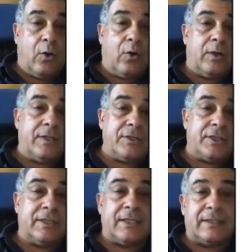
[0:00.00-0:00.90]

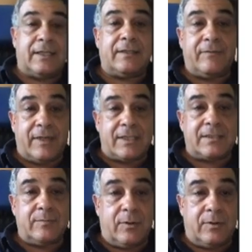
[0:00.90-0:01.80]
engines that are
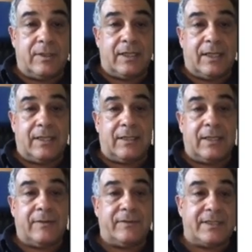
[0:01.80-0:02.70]
reversible
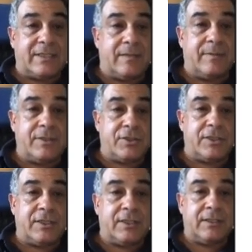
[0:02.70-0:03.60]
have the same
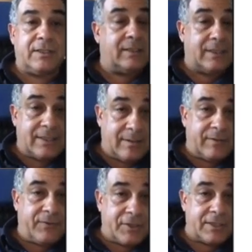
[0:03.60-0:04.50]
engine, the same
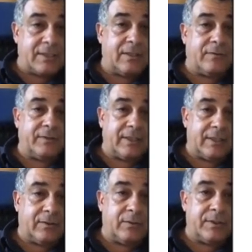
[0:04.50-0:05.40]
efficiency of the
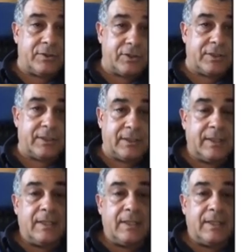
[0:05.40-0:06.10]
Carnot engine,